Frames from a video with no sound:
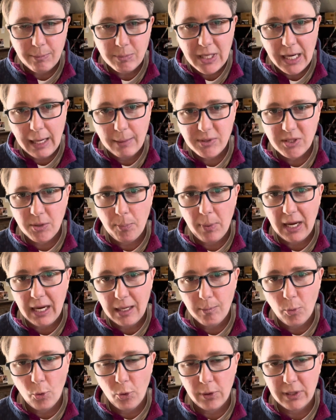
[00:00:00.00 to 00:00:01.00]
types of
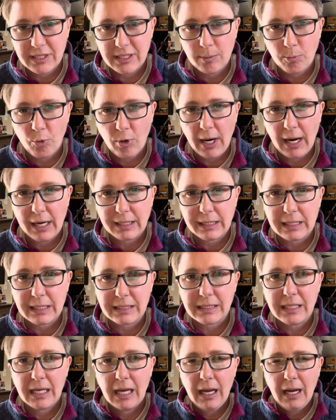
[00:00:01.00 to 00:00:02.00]
pain points in
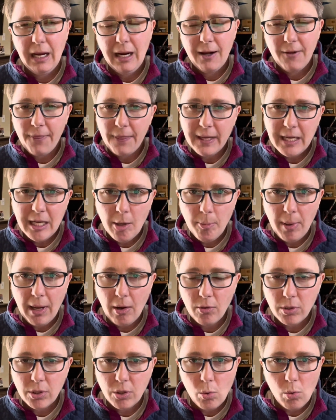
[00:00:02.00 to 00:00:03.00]
practice. Think
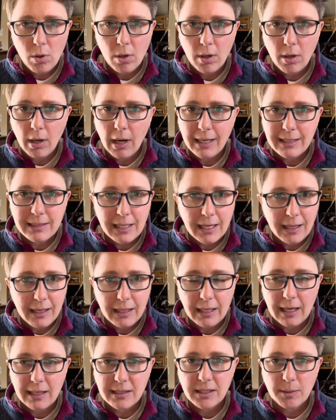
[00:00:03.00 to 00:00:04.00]
about your
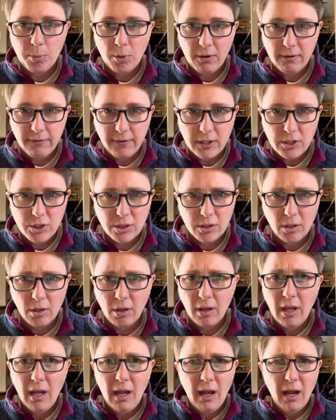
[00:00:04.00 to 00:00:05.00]
identity as a
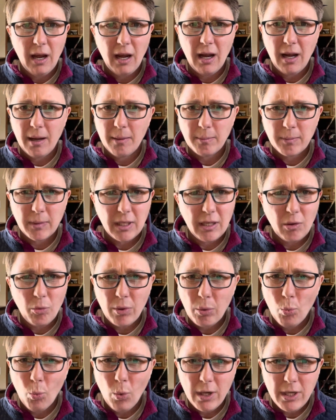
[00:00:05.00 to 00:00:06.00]
professional,
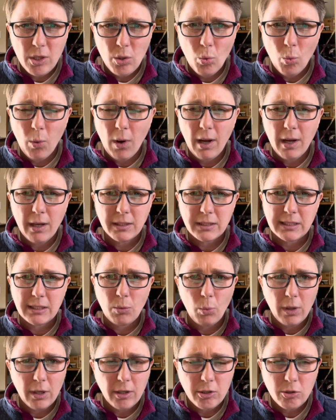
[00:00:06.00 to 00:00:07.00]
and what do you want and
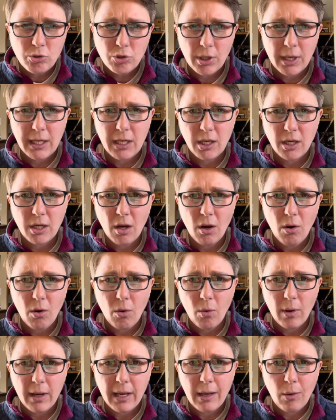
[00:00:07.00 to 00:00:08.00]
where are you trying to
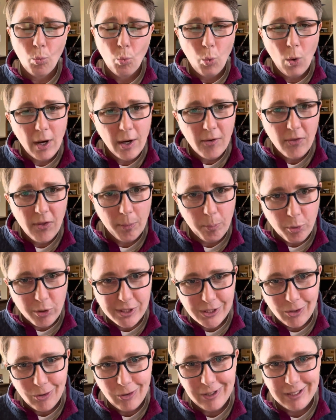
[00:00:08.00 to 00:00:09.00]
go and what are the
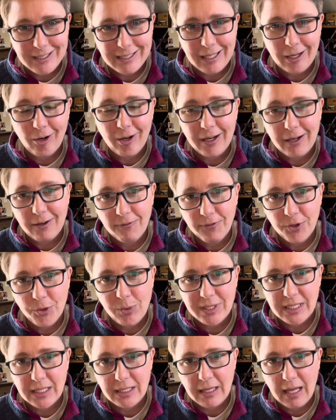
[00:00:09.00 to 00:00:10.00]
personas that are
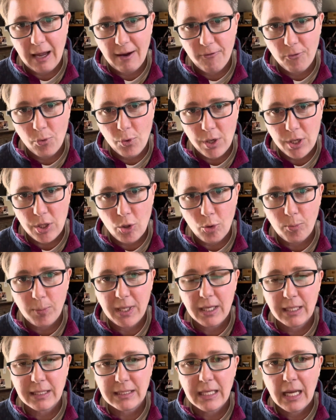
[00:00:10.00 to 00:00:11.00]
influencing that for you?
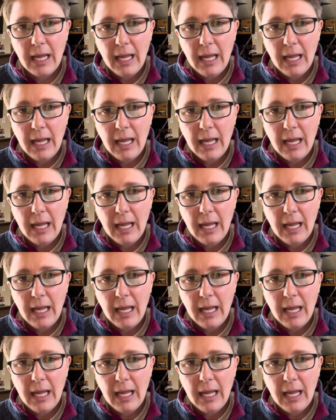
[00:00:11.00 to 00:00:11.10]
Because